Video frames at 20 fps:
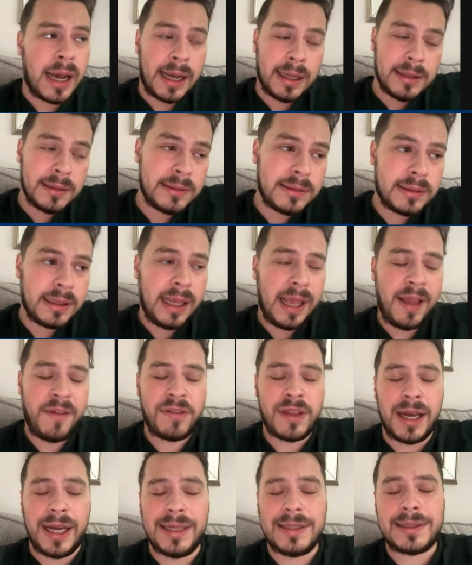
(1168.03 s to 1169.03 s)
And
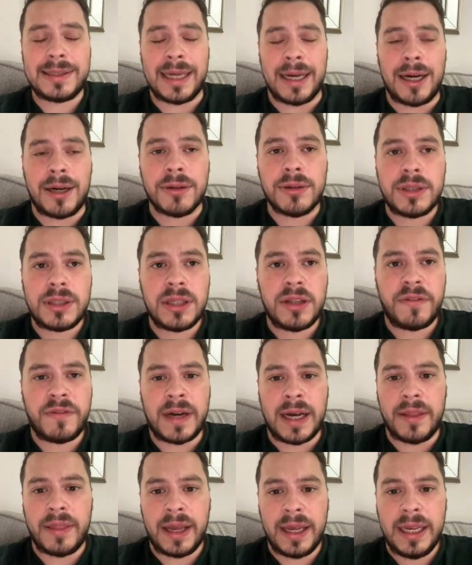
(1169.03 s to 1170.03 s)
if that is down to the
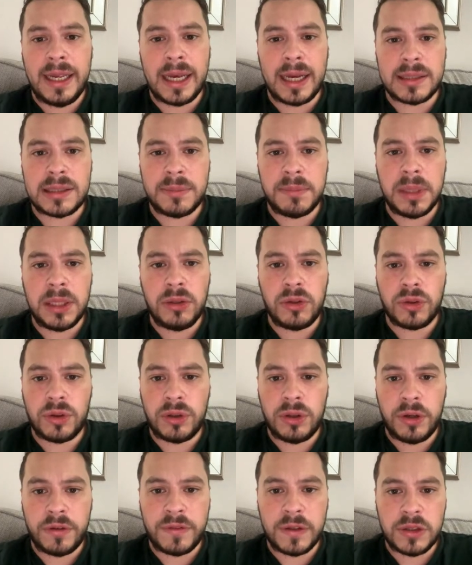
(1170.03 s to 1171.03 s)
fact that he hasn't been
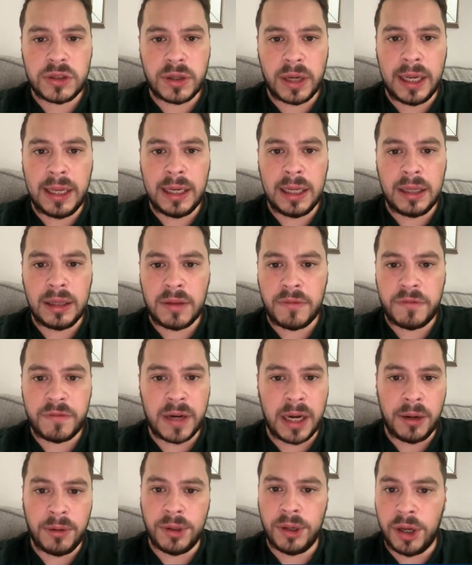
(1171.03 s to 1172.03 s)
good enough in training, then
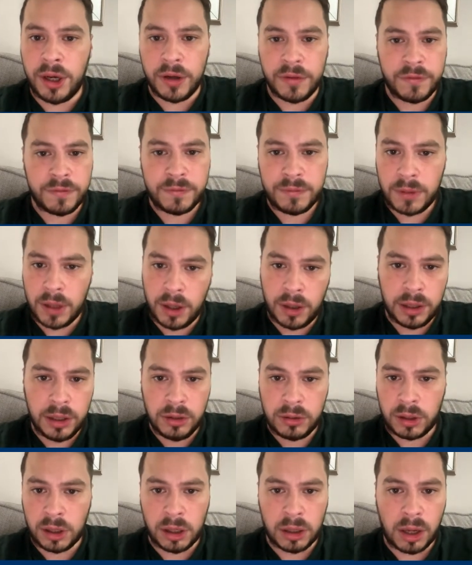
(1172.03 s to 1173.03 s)
fair enough.
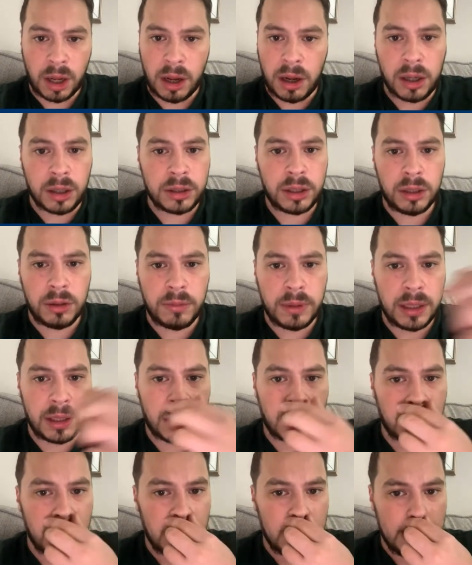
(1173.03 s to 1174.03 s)
You can't argue
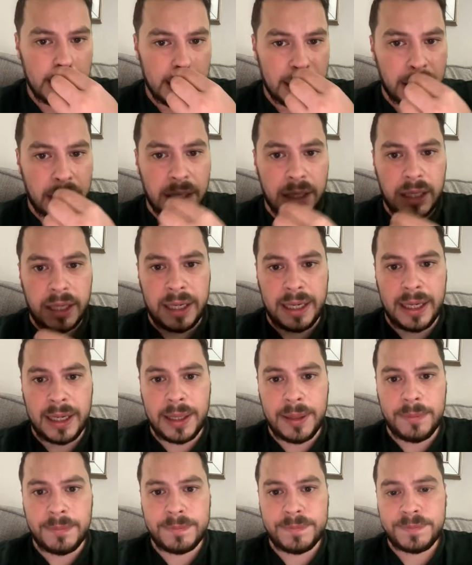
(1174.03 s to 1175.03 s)
with
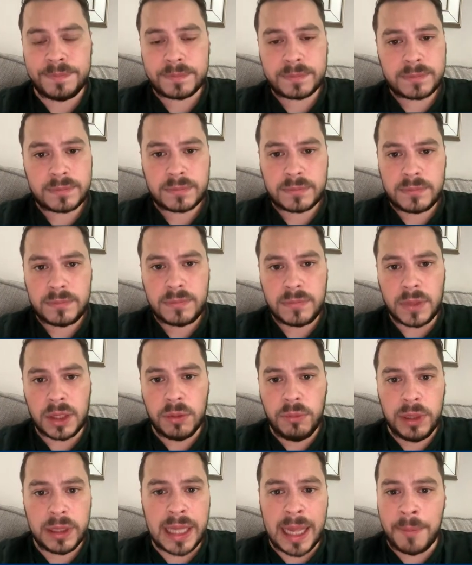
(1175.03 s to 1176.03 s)

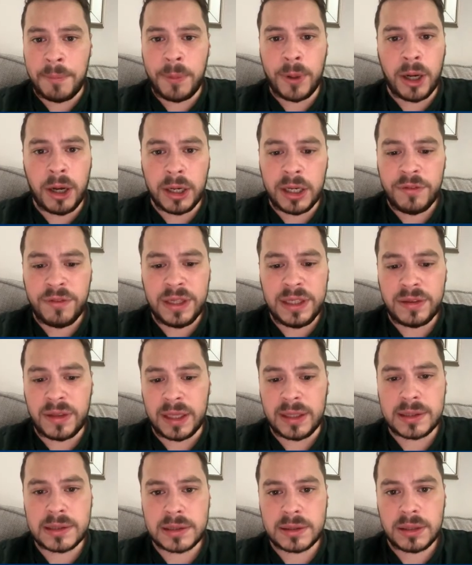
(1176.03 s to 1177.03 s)
Lampard. If he
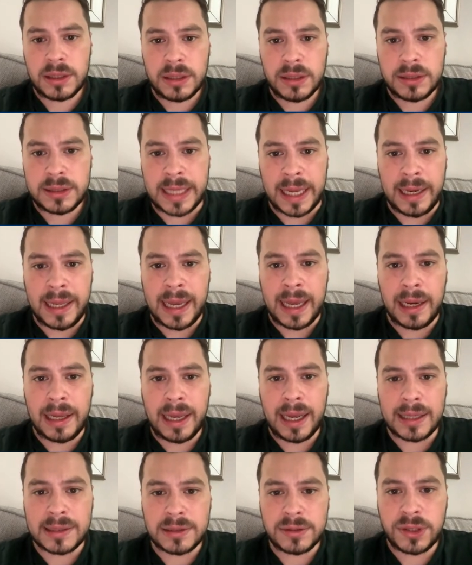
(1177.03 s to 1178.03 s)
thinks Dele
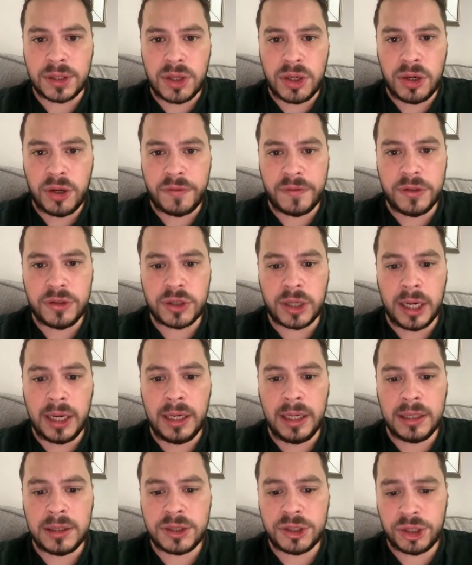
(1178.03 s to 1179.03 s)
Alli hasn't done enough in
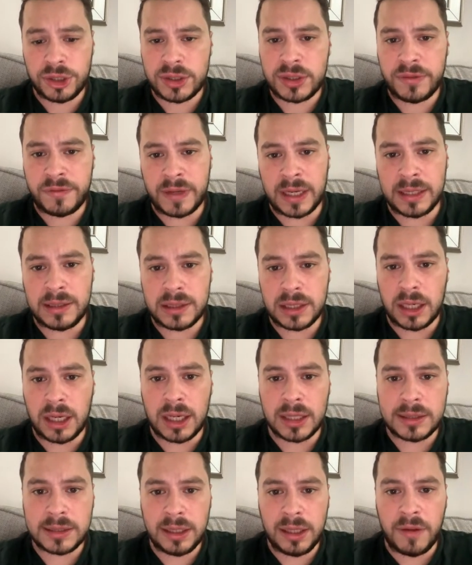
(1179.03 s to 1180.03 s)
training to justify
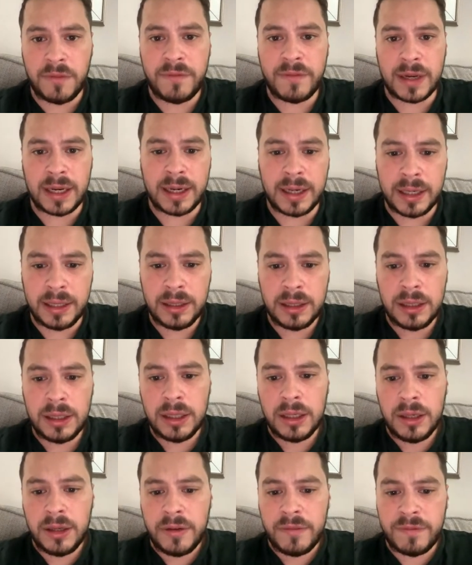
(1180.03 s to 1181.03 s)
starting, then fine.
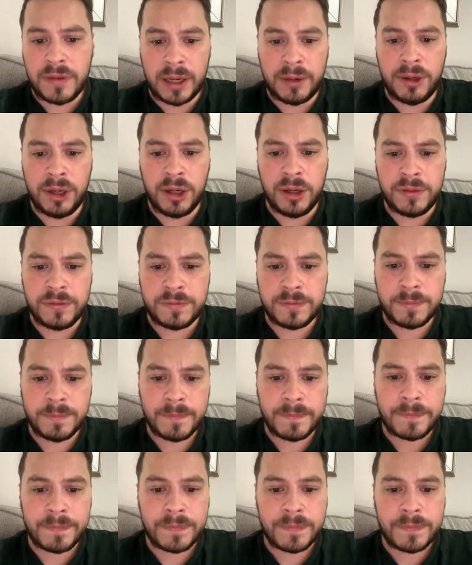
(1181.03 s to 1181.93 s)
Fair enough.